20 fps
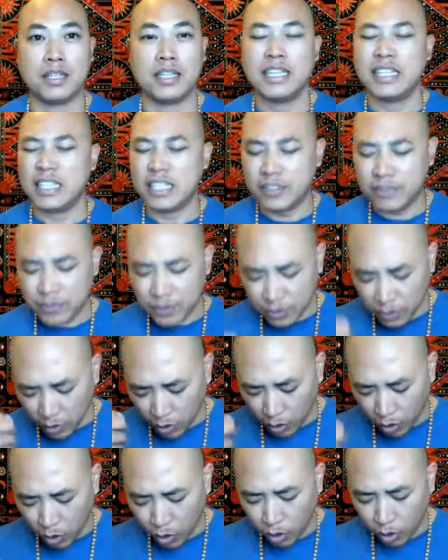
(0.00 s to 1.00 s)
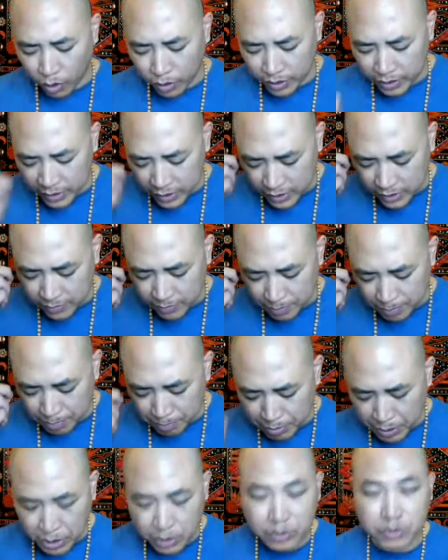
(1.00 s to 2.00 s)
Even the hardest
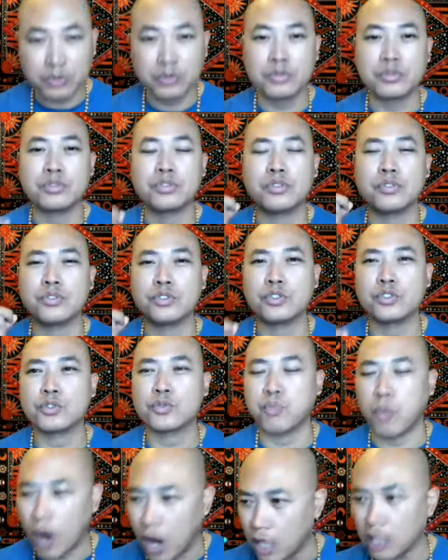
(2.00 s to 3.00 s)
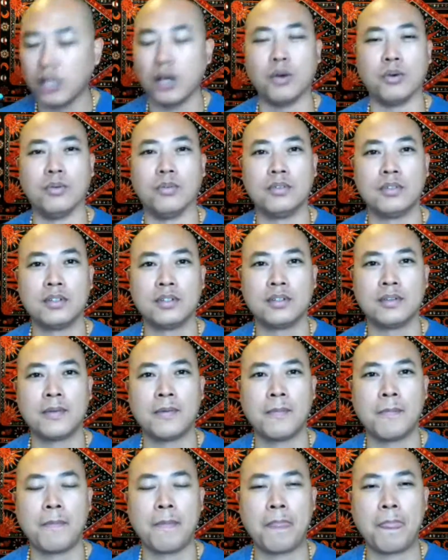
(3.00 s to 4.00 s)
pills to swallow,
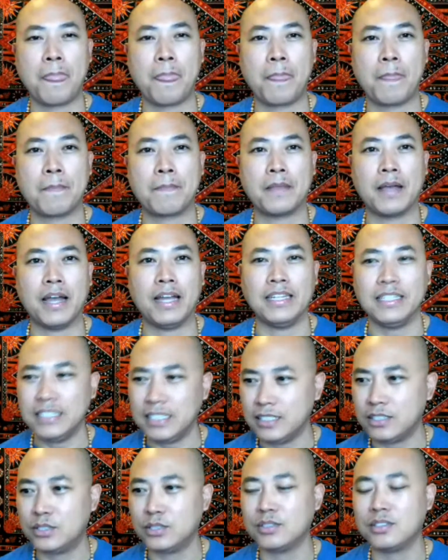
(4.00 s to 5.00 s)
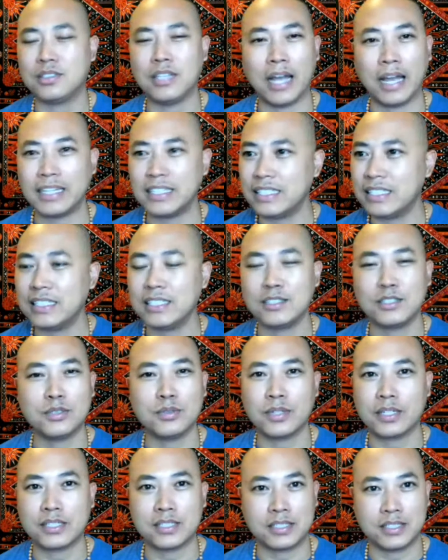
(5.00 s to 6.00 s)
I needed to
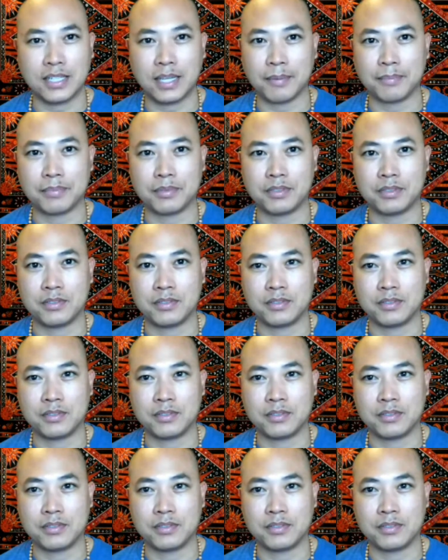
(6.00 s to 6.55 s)
accept.